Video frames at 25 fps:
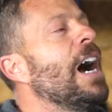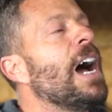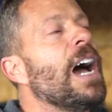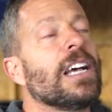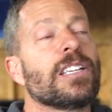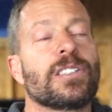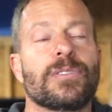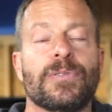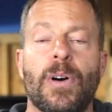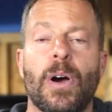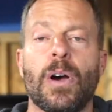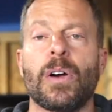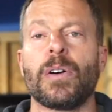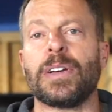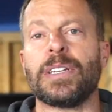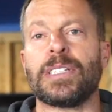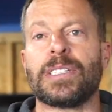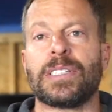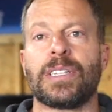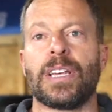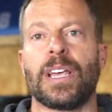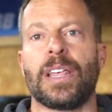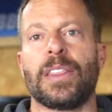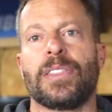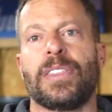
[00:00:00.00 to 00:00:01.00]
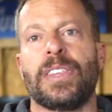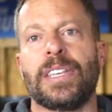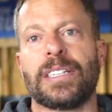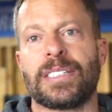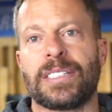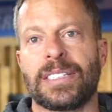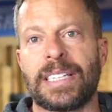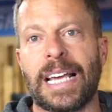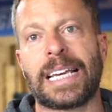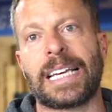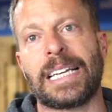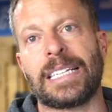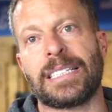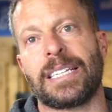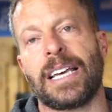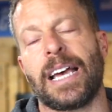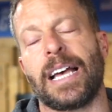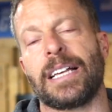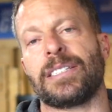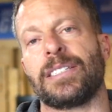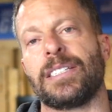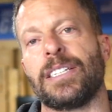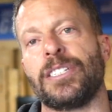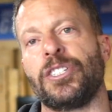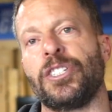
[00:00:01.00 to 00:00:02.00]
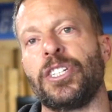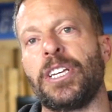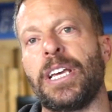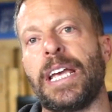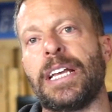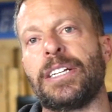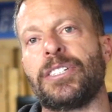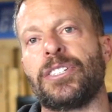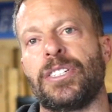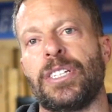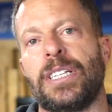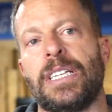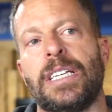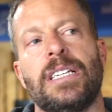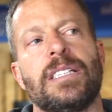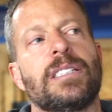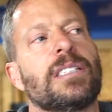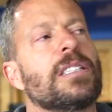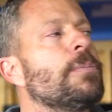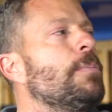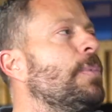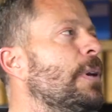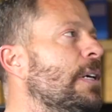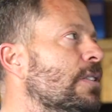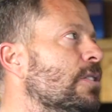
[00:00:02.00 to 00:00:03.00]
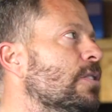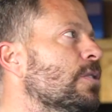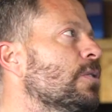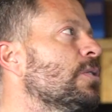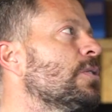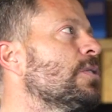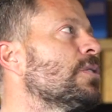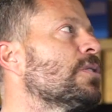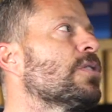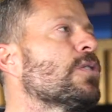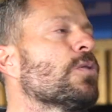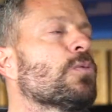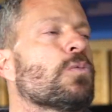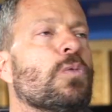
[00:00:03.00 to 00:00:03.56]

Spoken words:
As far as the second test, the GHDs, the pistols, the